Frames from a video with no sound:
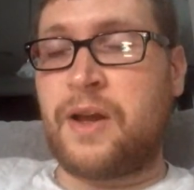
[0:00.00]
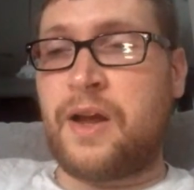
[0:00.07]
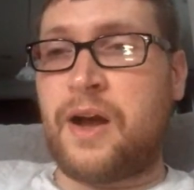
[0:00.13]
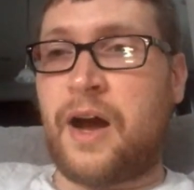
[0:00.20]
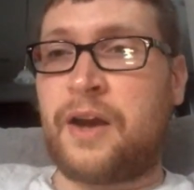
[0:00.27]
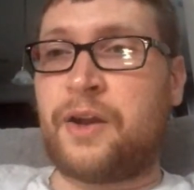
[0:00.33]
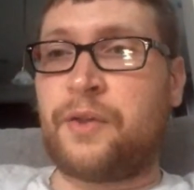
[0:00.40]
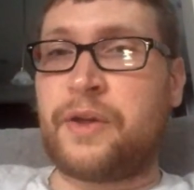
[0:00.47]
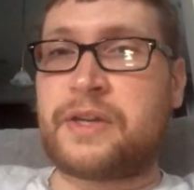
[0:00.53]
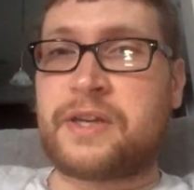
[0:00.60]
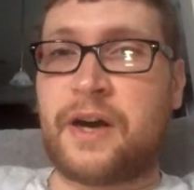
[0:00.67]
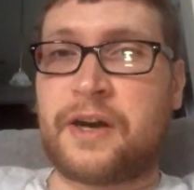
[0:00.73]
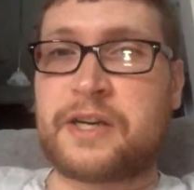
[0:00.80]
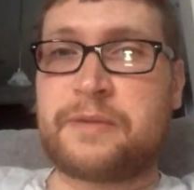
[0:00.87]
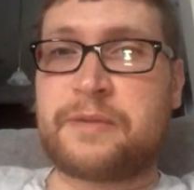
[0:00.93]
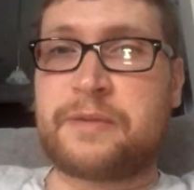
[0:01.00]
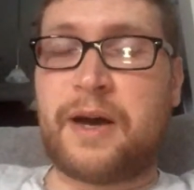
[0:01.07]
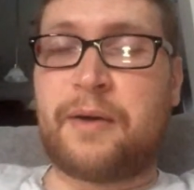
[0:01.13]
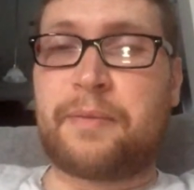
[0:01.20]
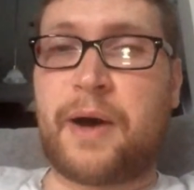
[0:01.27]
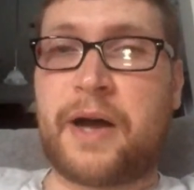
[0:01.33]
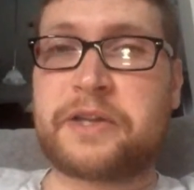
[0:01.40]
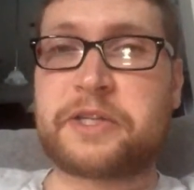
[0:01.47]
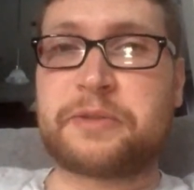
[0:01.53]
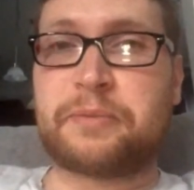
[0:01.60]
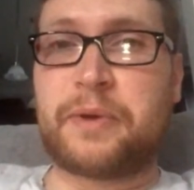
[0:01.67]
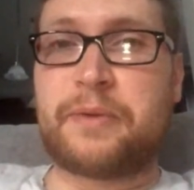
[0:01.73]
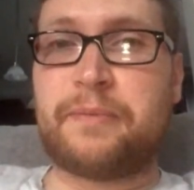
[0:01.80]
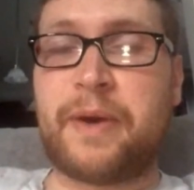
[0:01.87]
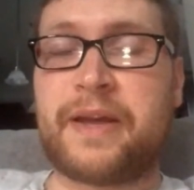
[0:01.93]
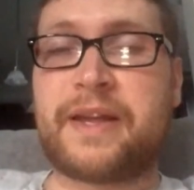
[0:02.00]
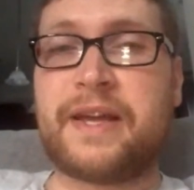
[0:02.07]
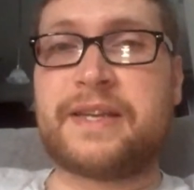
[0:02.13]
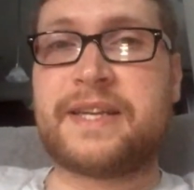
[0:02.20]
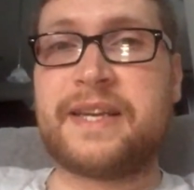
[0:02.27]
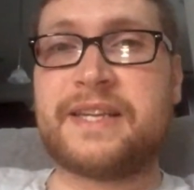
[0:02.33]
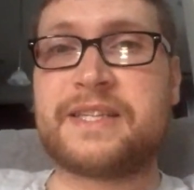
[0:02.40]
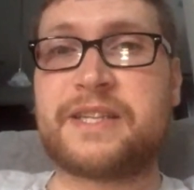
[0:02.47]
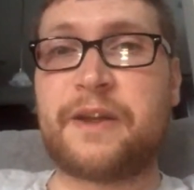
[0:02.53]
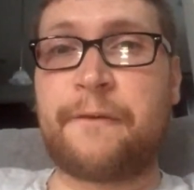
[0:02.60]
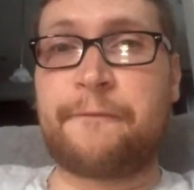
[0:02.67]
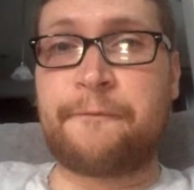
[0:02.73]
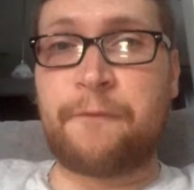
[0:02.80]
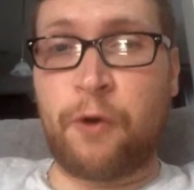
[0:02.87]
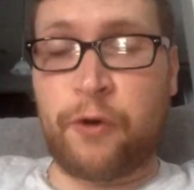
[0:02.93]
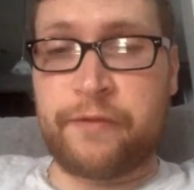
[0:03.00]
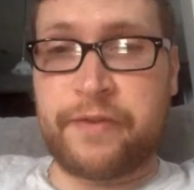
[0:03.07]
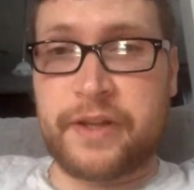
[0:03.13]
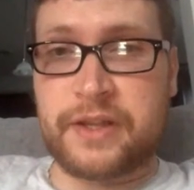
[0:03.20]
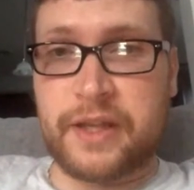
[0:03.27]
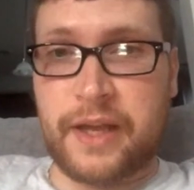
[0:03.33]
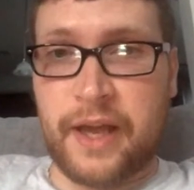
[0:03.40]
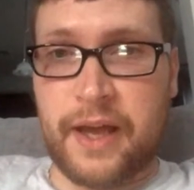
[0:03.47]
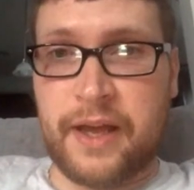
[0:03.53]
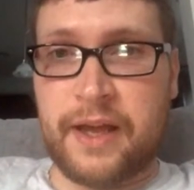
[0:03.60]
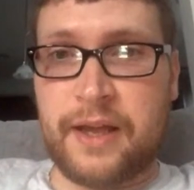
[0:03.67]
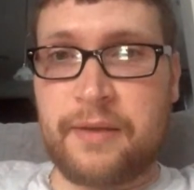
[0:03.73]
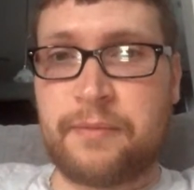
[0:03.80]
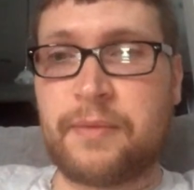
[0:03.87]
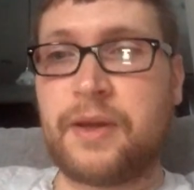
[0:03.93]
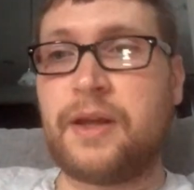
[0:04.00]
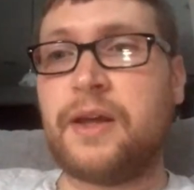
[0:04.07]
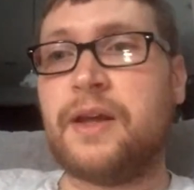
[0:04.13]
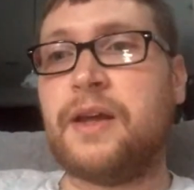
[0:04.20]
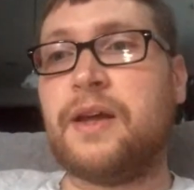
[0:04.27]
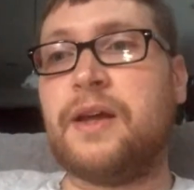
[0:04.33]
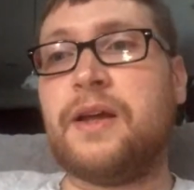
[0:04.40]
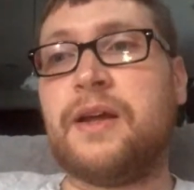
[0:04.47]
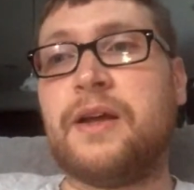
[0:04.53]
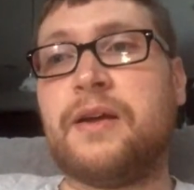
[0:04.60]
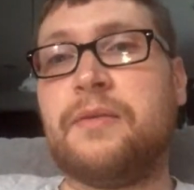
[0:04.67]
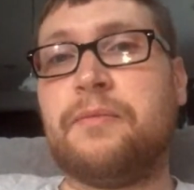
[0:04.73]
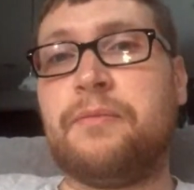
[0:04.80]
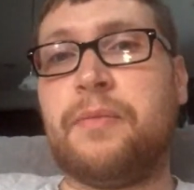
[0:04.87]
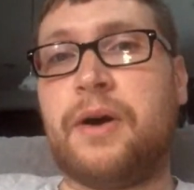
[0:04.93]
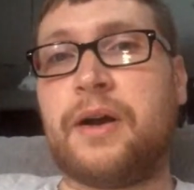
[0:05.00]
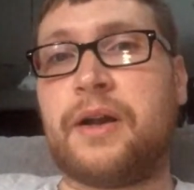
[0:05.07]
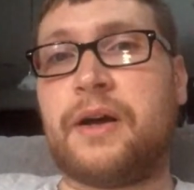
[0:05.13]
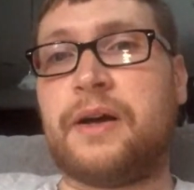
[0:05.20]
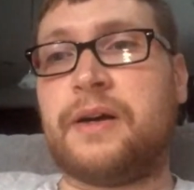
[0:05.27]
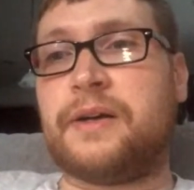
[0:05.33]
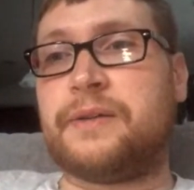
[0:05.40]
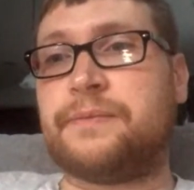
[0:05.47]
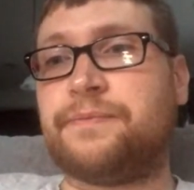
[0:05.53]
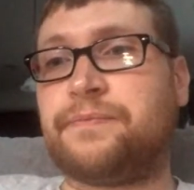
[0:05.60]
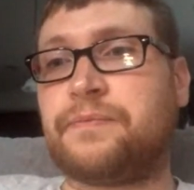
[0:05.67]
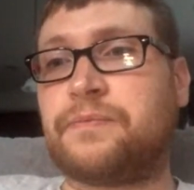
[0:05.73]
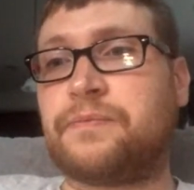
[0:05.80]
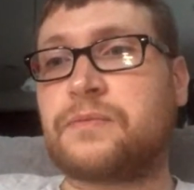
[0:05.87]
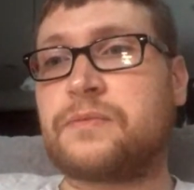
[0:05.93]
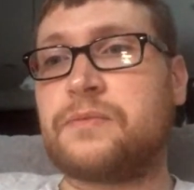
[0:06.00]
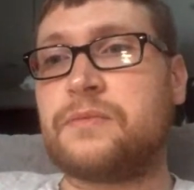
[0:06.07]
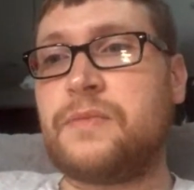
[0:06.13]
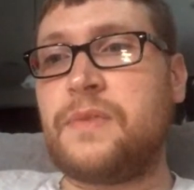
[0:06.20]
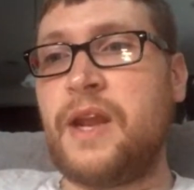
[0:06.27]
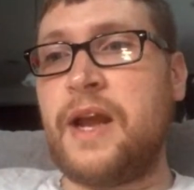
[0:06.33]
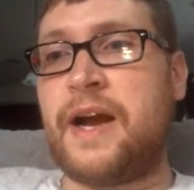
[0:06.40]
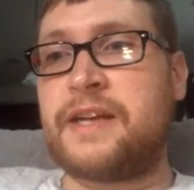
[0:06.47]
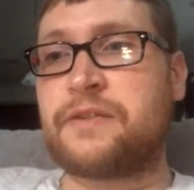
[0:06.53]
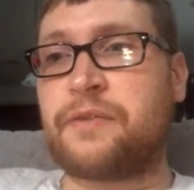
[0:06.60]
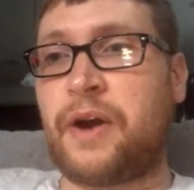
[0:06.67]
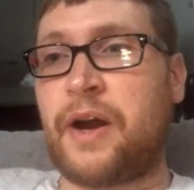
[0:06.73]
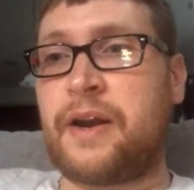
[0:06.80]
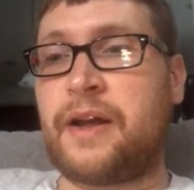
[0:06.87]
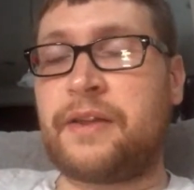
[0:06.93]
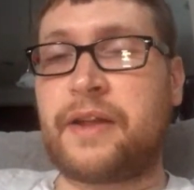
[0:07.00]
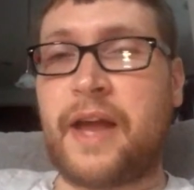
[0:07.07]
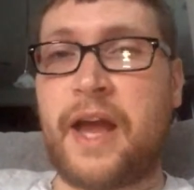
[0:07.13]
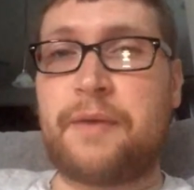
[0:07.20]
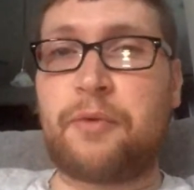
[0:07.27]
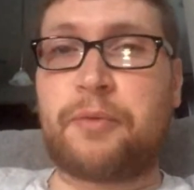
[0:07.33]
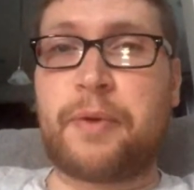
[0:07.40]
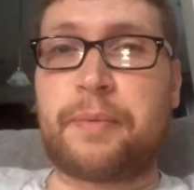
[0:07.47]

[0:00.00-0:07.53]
I know they talked about possibly making Tennessee forfeit the game. But as of right now, the game will be